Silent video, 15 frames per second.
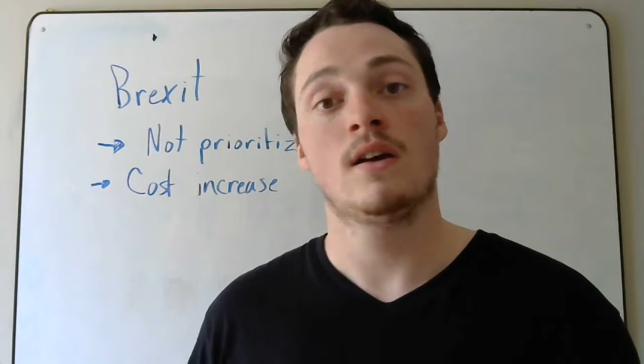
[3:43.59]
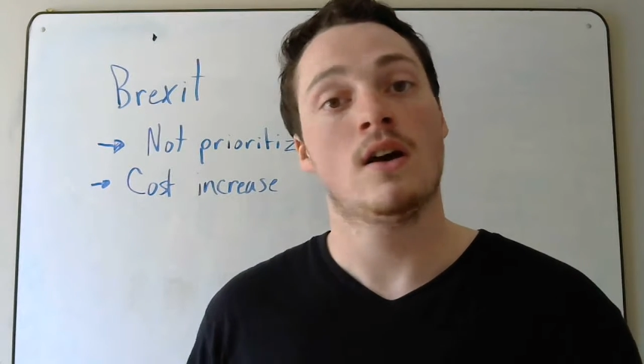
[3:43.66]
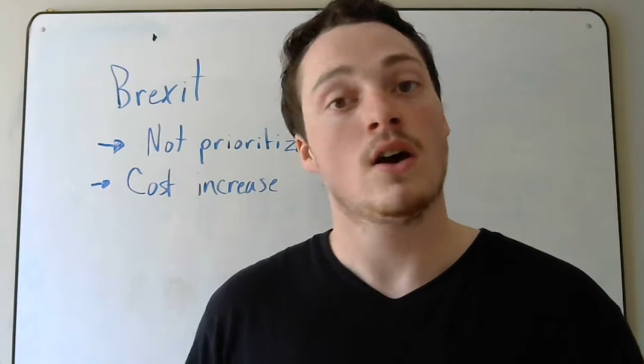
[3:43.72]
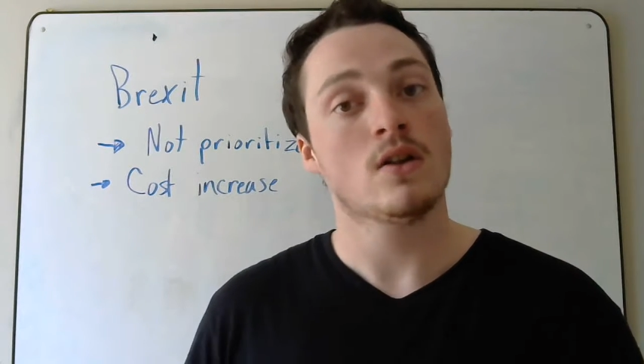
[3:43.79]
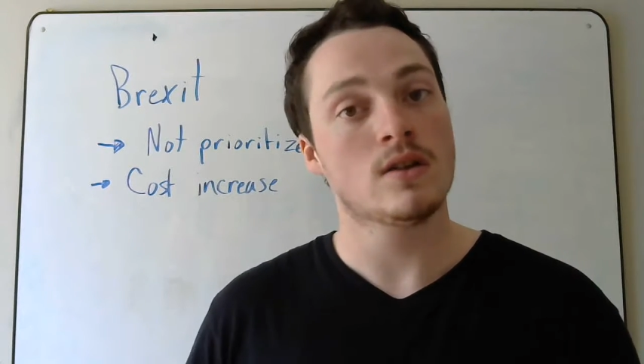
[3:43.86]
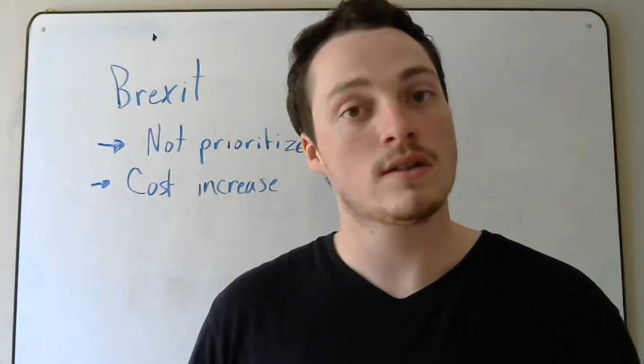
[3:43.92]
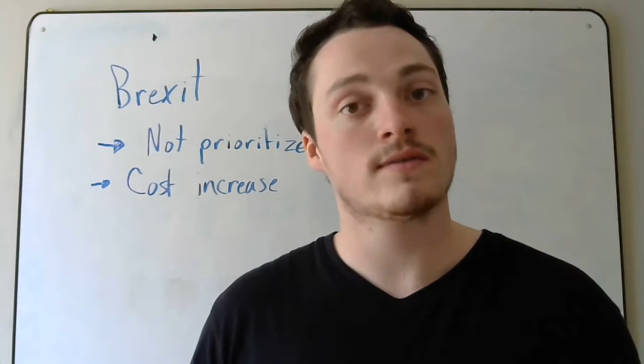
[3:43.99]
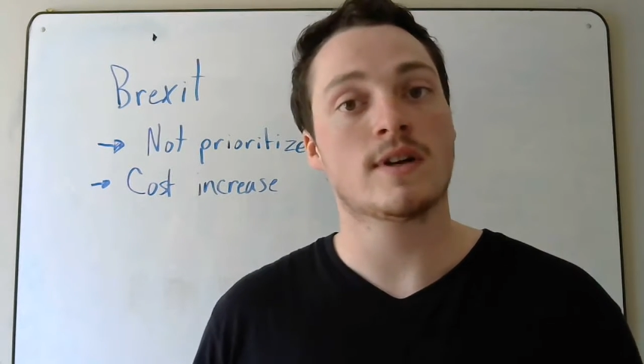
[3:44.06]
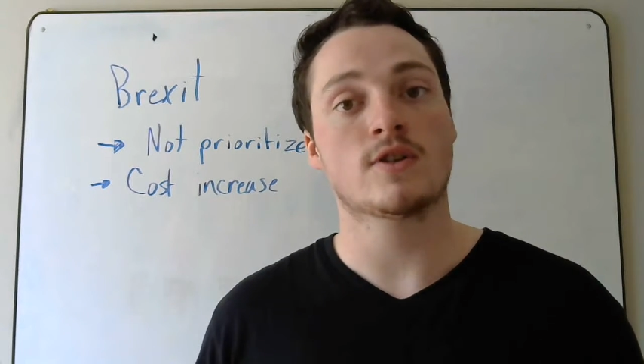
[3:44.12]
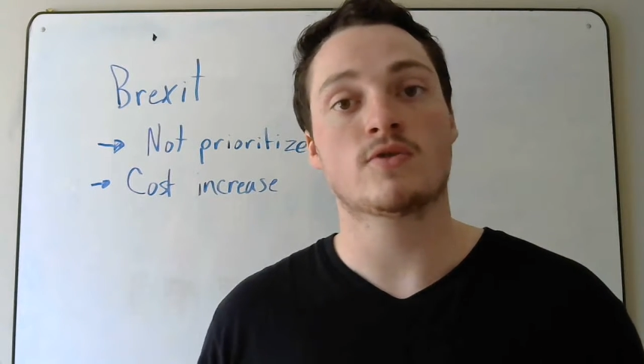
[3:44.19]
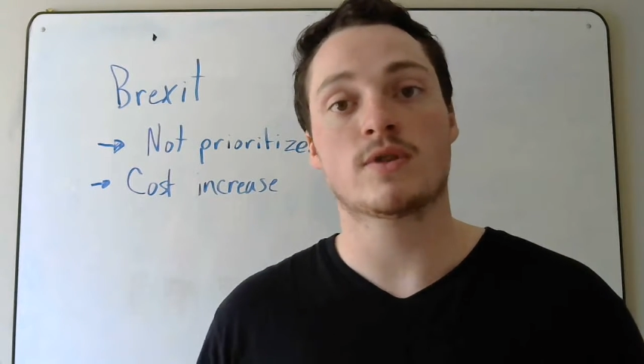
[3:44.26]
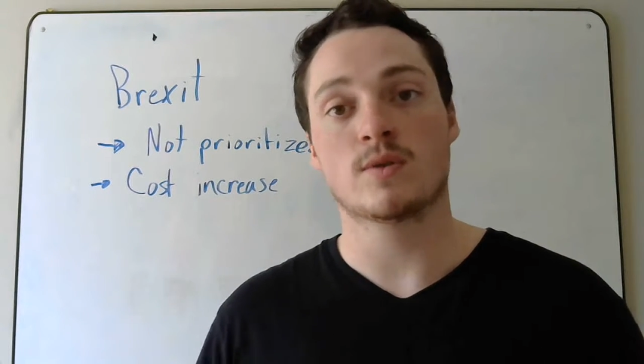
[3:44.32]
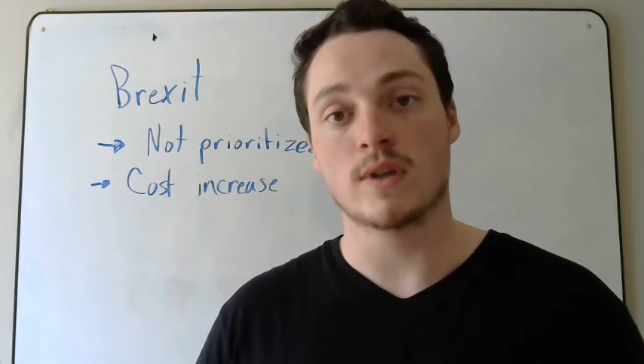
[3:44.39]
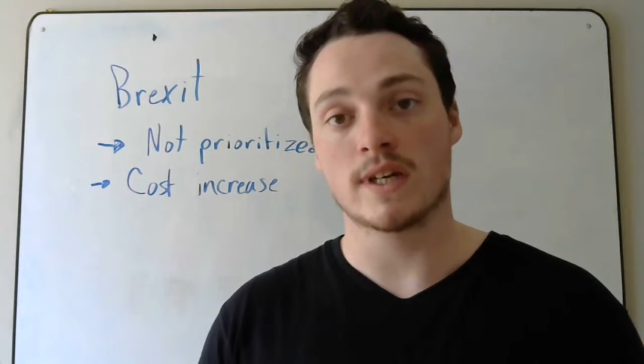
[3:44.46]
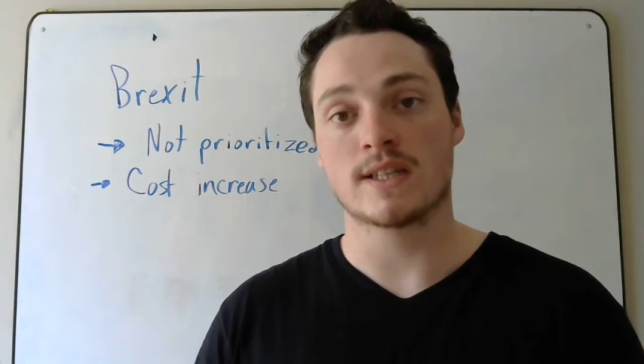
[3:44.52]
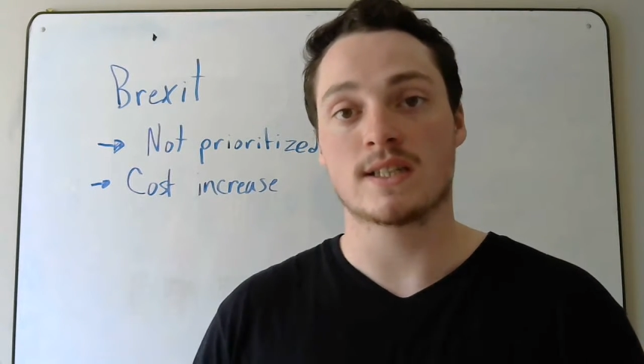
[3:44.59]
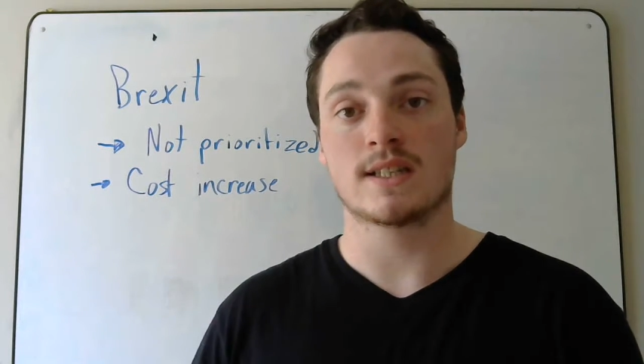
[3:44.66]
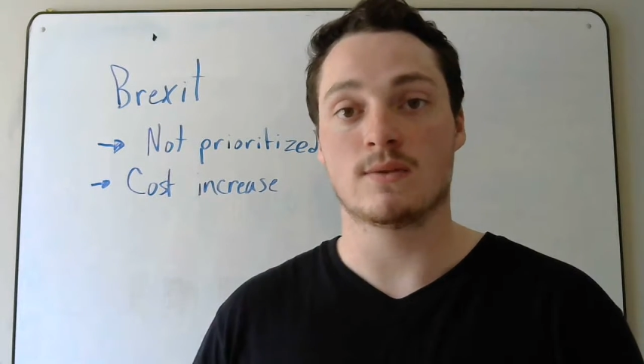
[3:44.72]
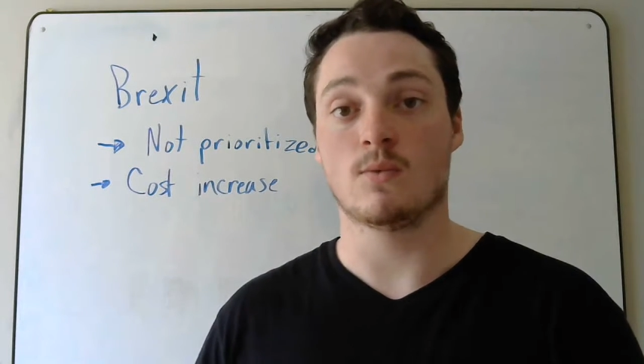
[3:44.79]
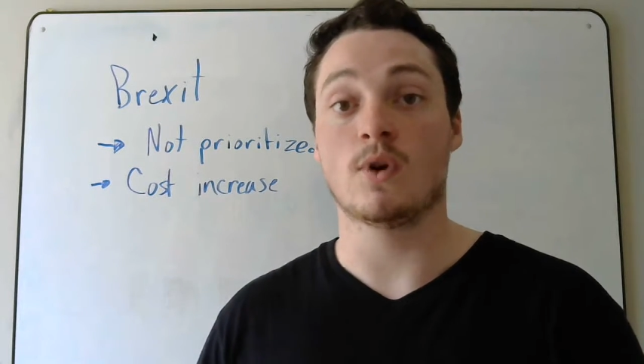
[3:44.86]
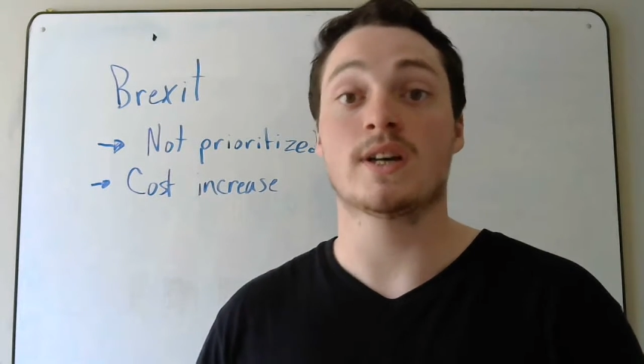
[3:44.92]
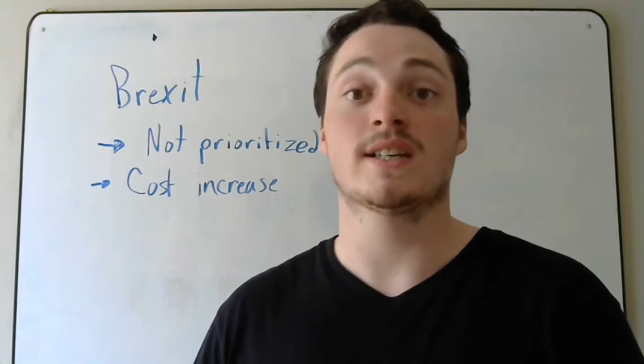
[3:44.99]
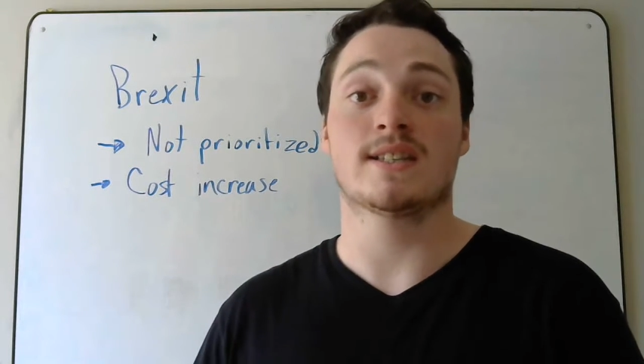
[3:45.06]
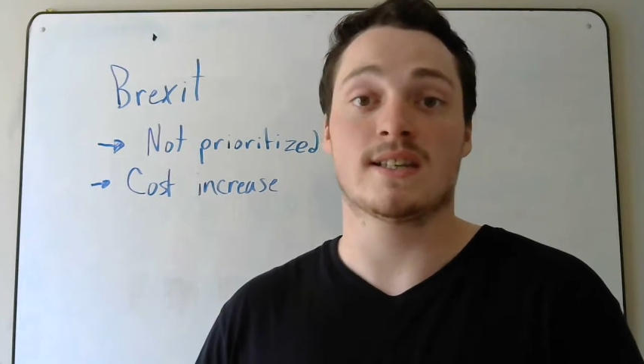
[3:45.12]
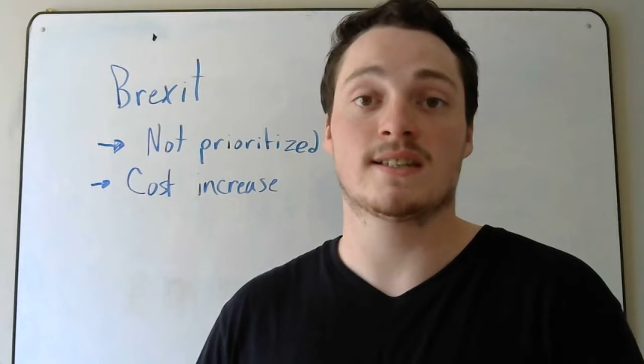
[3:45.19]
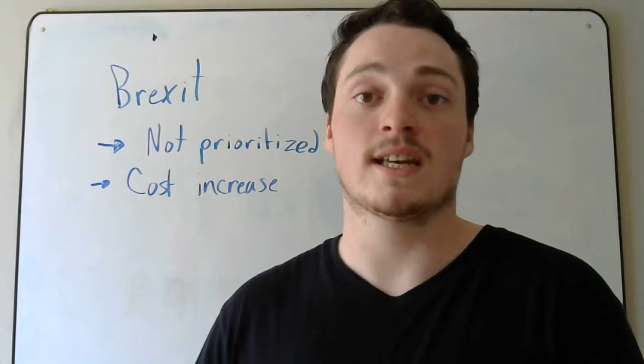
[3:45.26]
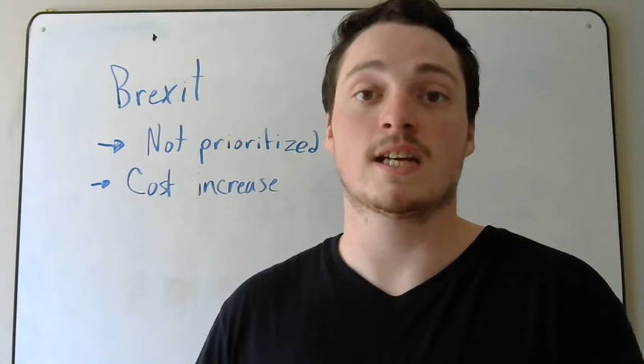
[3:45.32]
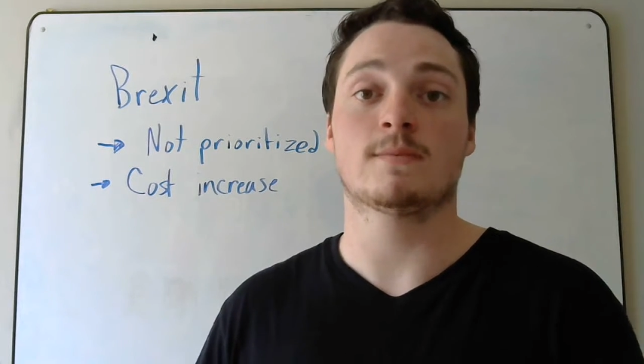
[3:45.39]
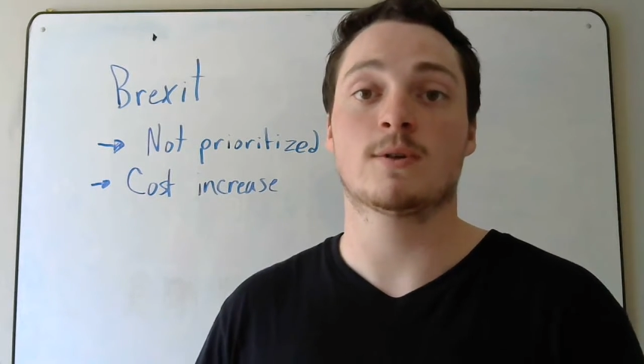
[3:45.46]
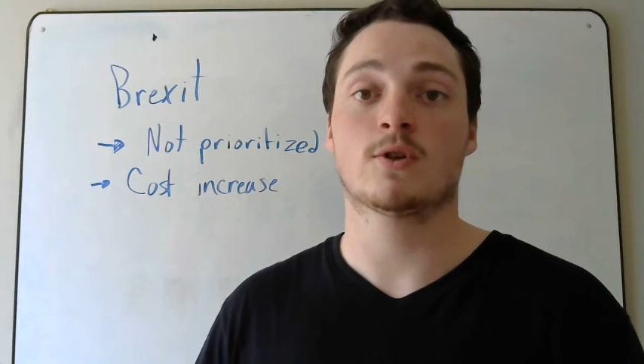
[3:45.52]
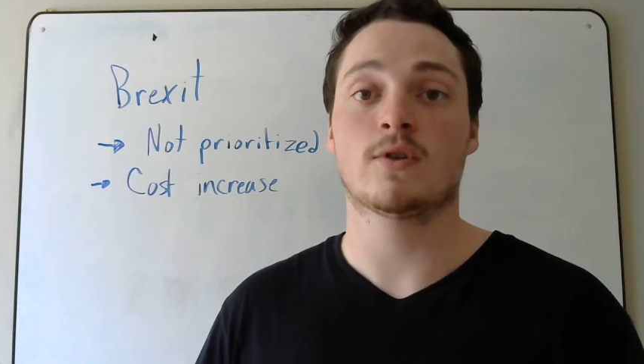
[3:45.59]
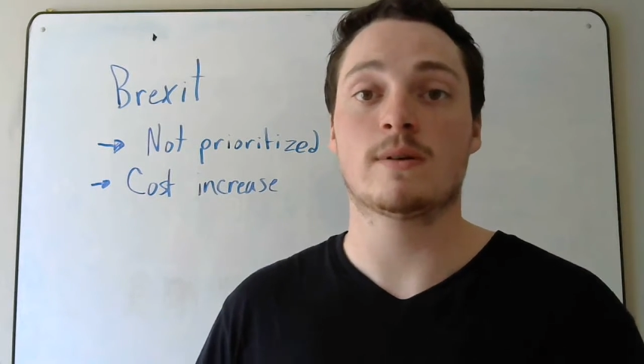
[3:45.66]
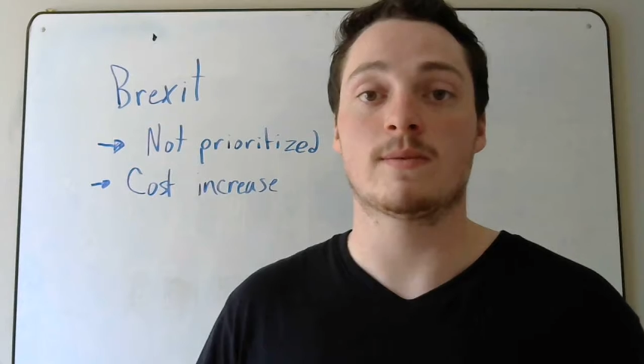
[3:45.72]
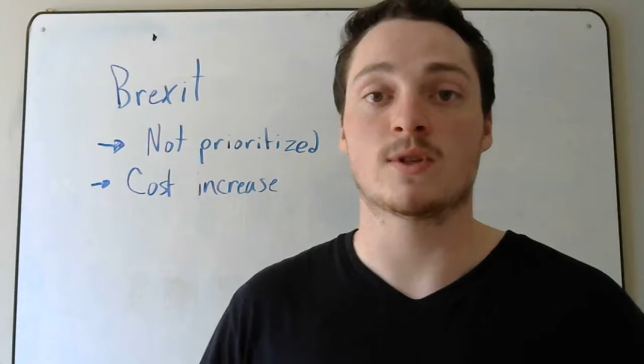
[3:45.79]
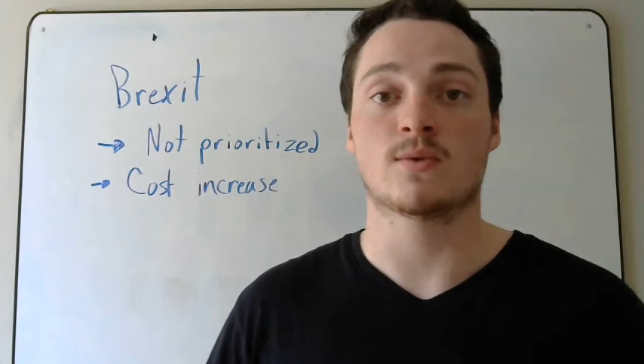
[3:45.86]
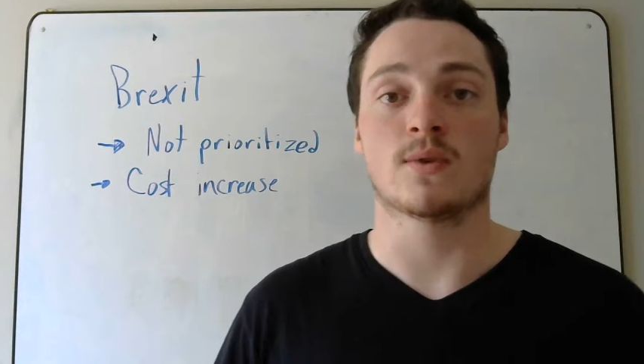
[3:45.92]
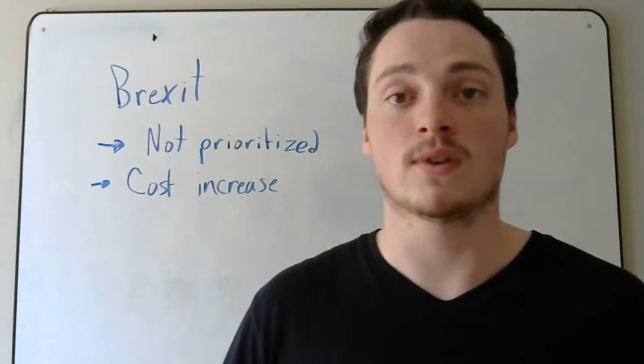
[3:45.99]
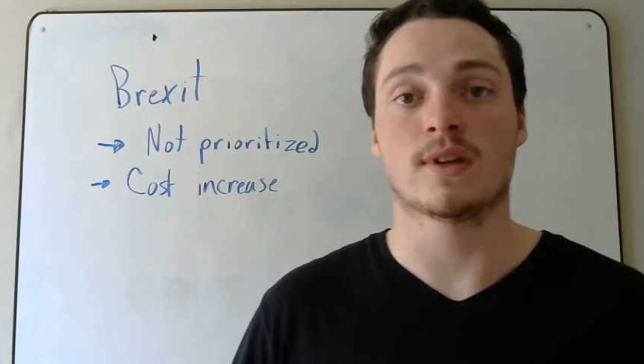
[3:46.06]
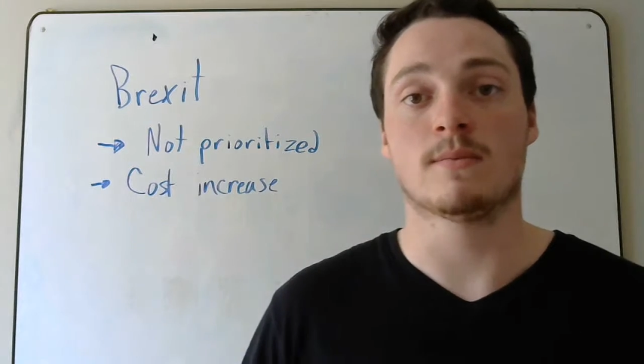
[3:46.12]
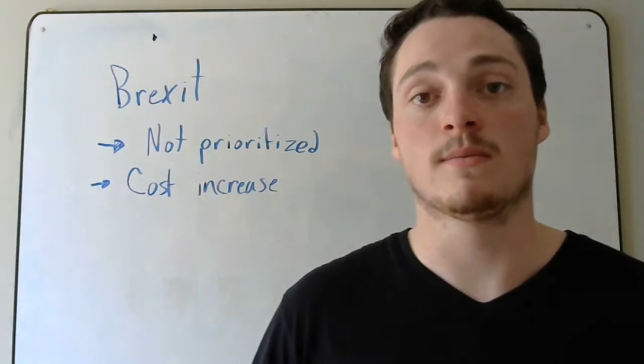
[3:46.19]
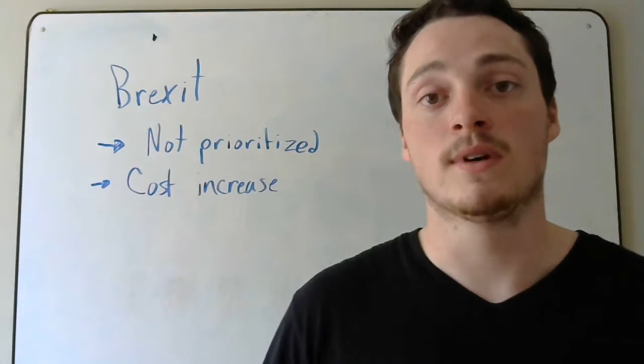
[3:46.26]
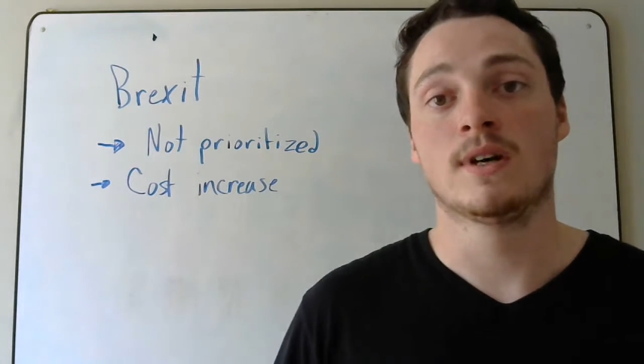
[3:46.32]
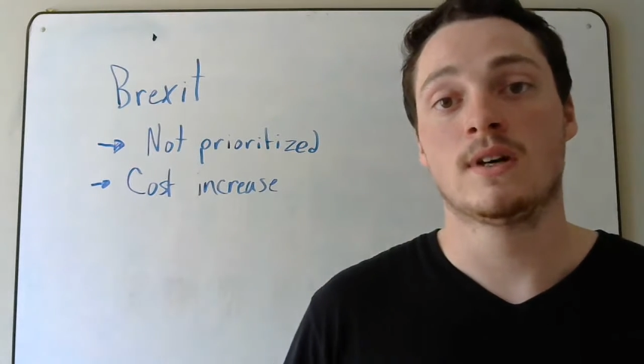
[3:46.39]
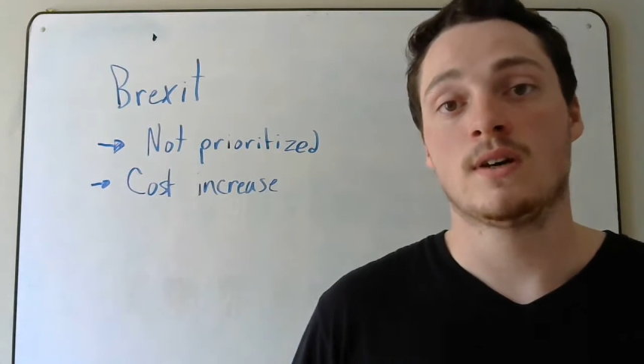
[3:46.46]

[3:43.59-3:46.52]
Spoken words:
a lot of countries wanted to set up agreements with them,